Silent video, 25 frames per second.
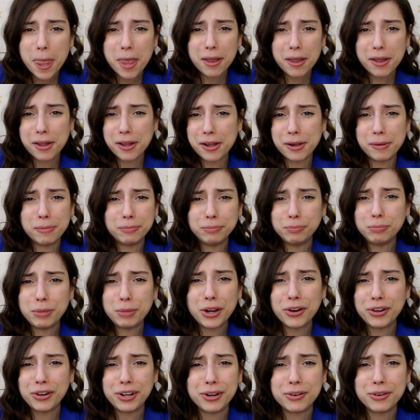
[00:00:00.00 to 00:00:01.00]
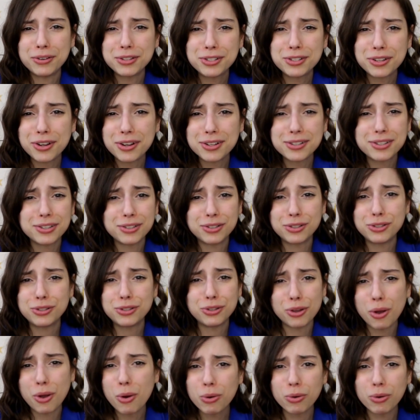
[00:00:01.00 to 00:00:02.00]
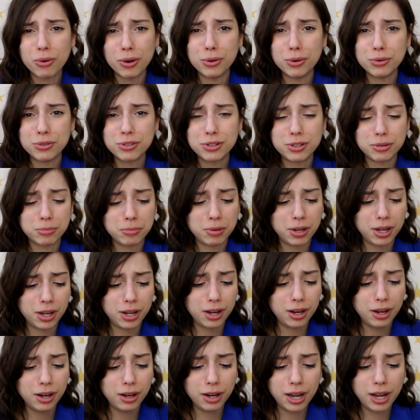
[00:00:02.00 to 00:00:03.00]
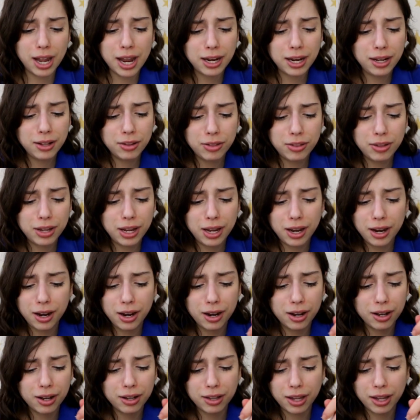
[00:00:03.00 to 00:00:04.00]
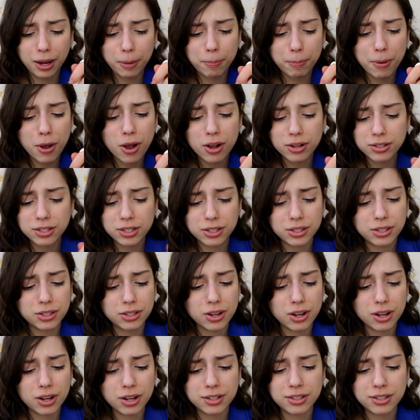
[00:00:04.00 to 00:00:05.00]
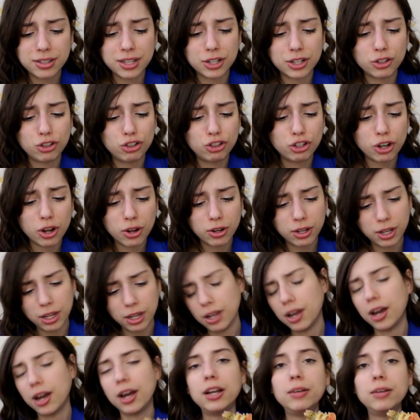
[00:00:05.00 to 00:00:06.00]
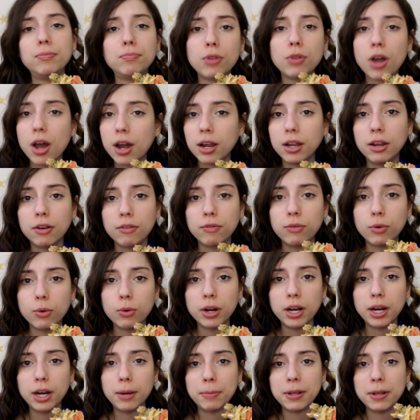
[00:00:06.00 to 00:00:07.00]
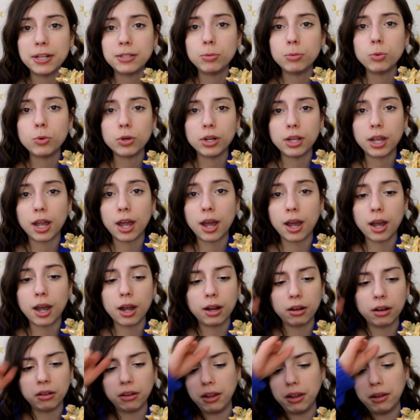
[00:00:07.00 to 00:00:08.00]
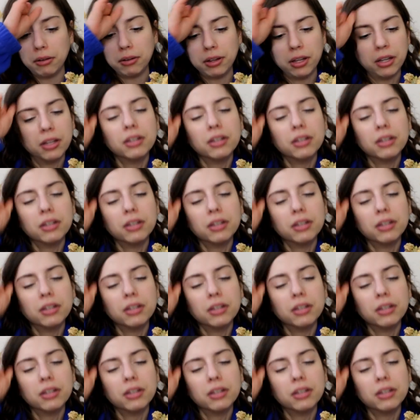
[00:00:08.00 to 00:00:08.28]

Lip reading: marinara sauce is so gross to me. Anything like pasta sauce that's chunky, I'm not here for it. It makes me want to gag. Like,